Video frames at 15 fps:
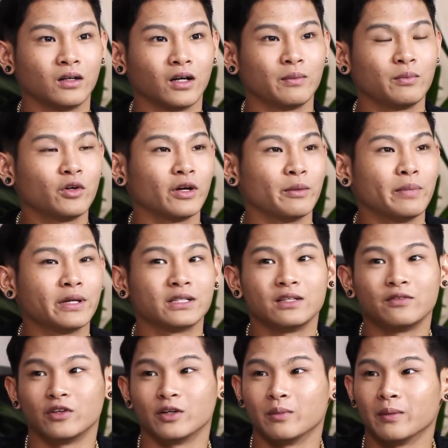I'm not
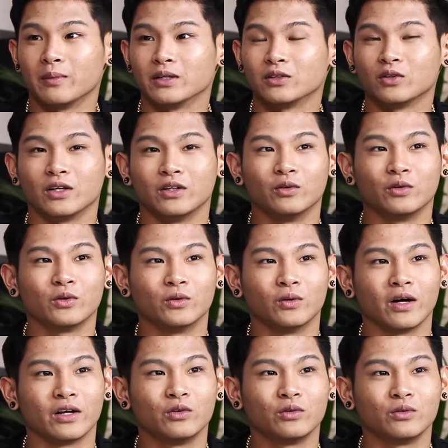ambassador for the mamak, so I don't know.
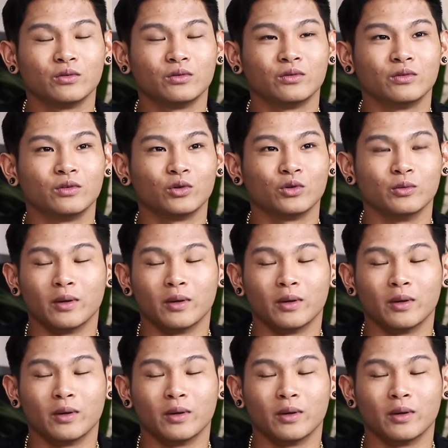I don't go to